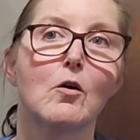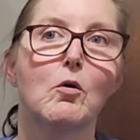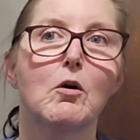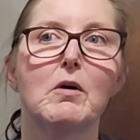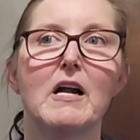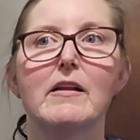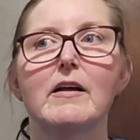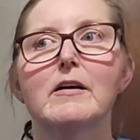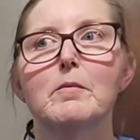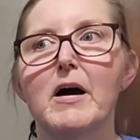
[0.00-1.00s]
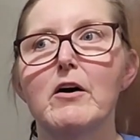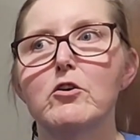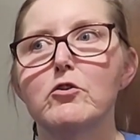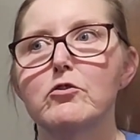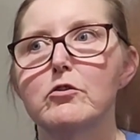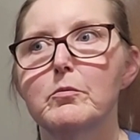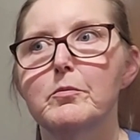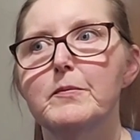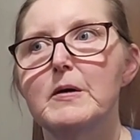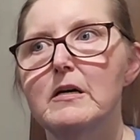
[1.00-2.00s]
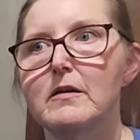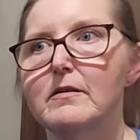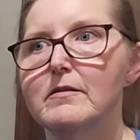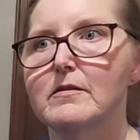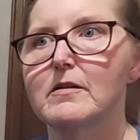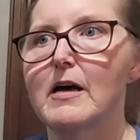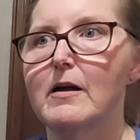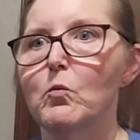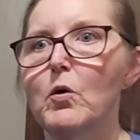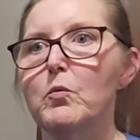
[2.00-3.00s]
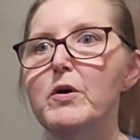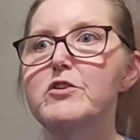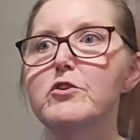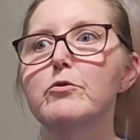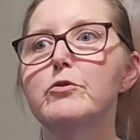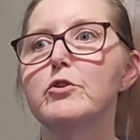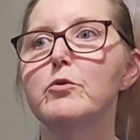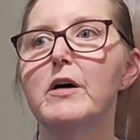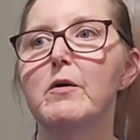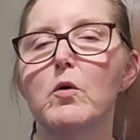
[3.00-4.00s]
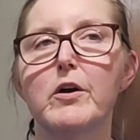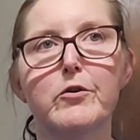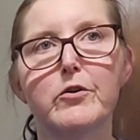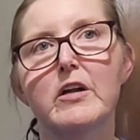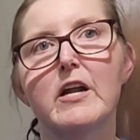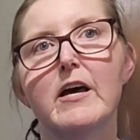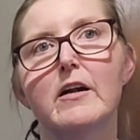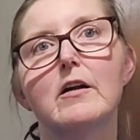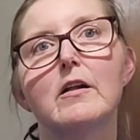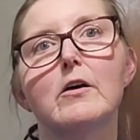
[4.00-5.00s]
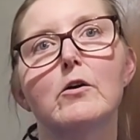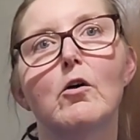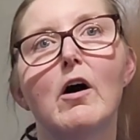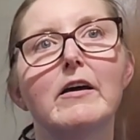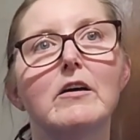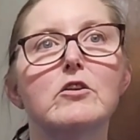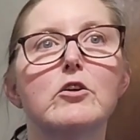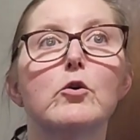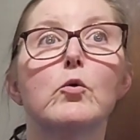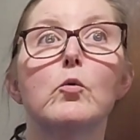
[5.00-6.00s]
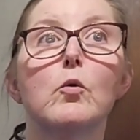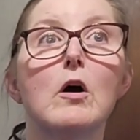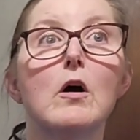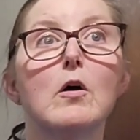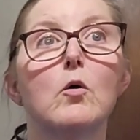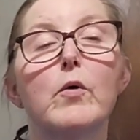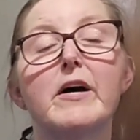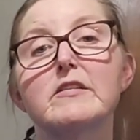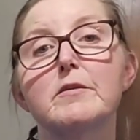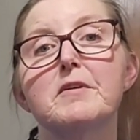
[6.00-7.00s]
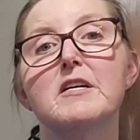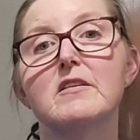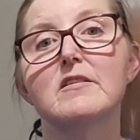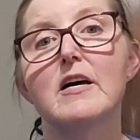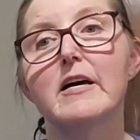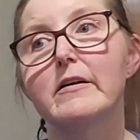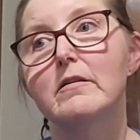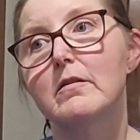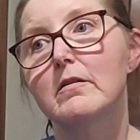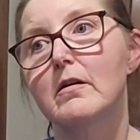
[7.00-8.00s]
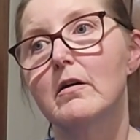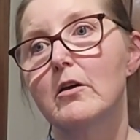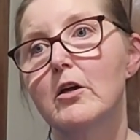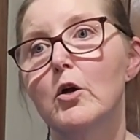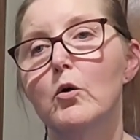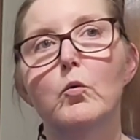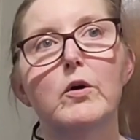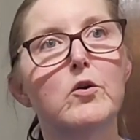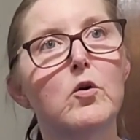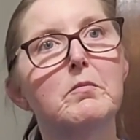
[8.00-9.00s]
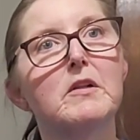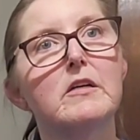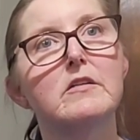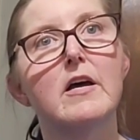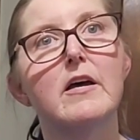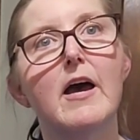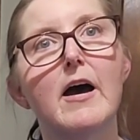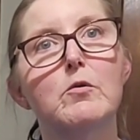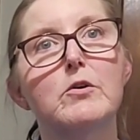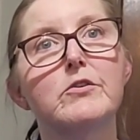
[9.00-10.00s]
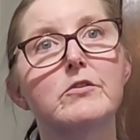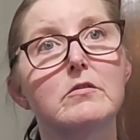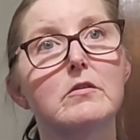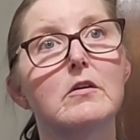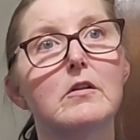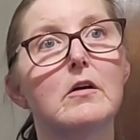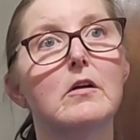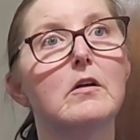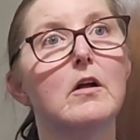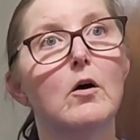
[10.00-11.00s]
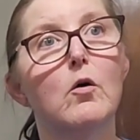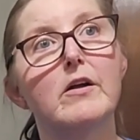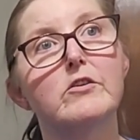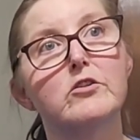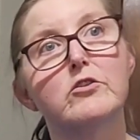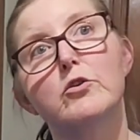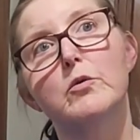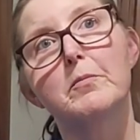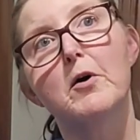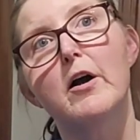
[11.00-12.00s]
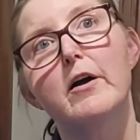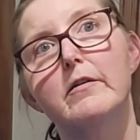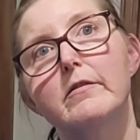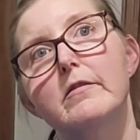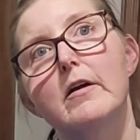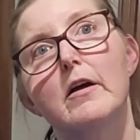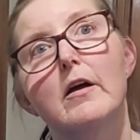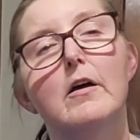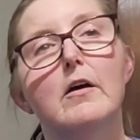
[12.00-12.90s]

Well, what I like about YouTube is that when we do it where you can edit a little, I can do recipes that, you know, would normally take hours, and then, you know, I just do a part and say,